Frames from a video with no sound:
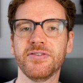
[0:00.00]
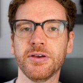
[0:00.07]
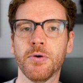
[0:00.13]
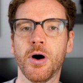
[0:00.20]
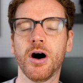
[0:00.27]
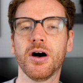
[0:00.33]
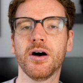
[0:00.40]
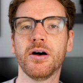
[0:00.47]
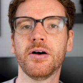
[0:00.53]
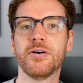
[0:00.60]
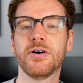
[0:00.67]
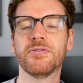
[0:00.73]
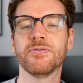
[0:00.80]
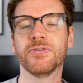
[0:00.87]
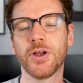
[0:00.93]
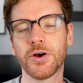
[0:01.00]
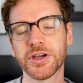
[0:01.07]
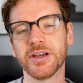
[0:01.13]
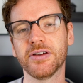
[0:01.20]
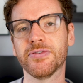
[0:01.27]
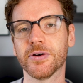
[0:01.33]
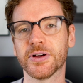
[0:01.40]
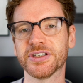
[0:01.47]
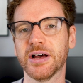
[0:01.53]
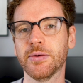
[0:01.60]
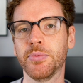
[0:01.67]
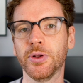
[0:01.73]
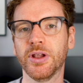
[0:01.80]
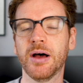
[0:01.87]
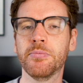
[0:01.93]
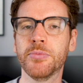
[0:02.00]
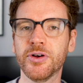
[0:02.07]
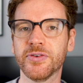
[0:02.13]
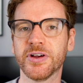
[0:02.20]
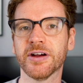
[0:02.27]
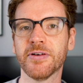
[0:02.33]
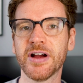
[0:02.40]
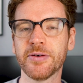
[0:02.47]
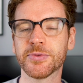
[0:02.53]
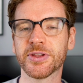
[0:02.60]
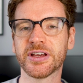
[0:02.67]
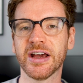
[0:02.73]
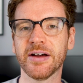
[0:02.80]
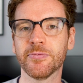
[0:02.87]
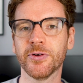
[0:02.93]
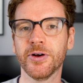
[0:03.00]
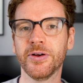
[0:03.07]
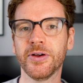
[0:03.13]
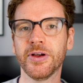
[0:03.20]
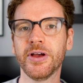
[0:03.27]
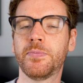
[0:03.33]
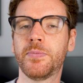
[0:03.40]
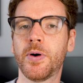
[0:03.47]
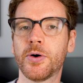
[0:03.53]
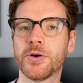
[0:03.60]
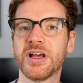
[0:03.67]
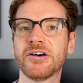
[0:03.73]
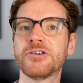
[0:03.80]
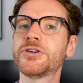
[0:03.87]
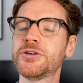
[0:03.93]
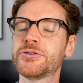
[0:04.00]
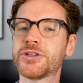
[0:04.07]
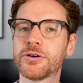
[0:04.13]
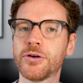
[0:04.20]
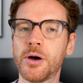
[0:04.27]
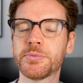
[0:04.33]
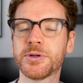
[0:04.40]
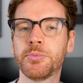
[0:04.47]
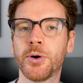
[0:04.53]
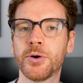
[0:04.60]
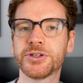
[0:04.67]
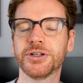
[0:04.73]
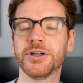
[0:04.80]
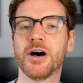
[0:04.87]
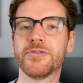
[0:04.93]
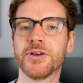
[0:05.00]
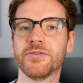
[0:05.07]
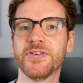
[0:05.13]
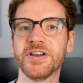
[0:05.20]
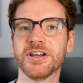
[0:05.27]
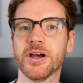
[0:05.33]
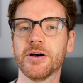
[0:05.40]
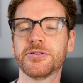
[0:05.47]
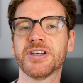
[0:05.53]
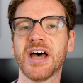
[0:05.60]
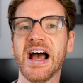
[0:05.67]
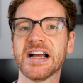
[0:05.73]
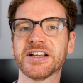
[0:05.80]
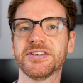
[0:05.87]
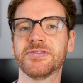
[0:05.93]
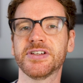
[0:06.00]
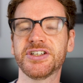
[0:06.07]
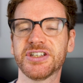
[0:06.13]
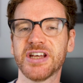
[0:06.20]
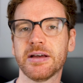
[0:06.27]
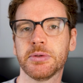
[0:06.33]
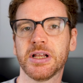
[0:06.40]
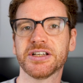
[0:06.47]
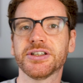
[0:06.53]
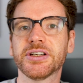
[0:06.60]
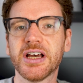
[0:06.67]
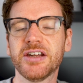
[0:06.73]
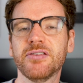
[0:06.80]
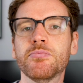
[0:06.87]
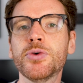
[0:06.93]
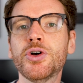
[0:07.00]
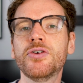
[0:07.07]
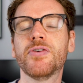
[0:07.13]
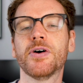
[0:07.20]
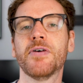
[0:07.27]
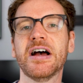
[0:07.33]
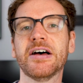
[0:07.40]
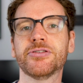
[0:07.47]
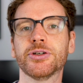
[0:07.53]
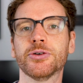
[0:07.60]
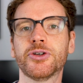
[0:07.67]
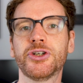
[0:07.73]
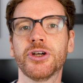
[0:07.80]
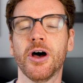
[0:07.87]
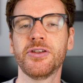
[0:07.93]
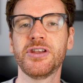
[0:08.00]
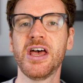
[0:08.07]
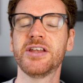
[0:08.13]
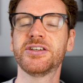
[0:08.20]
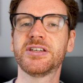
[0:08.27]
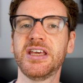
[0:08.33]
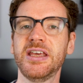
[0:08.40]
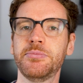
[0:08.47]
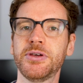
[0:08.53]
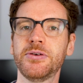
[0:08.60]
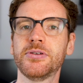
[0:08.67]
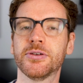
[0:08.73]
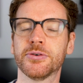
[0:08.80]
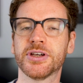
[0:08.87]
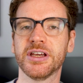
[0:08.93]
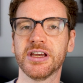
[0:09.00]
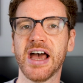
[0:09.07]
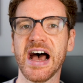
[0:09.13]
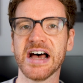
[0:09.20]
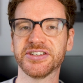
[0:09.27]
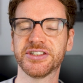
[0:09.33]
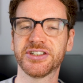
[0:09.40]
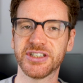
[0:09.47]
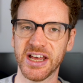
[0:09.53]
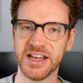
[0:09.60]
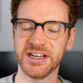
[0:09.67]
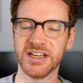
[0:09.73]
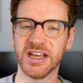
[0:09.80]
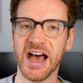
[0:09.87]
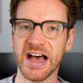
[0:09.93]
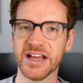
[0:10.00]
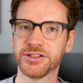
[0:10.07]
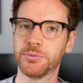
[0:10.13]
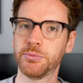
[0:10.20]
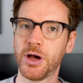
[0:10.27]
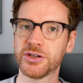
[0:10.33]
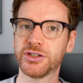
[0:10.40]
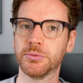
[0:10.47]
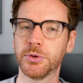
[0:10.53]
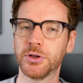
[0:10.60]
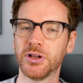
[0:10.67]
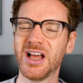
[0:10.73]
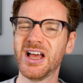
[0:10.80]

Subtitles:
you are vlogging, for example, and moving around with the camera, it'll use the cropped portion of your video to actively stabilize and kind of move around your shot to keep you looking as steady as possible.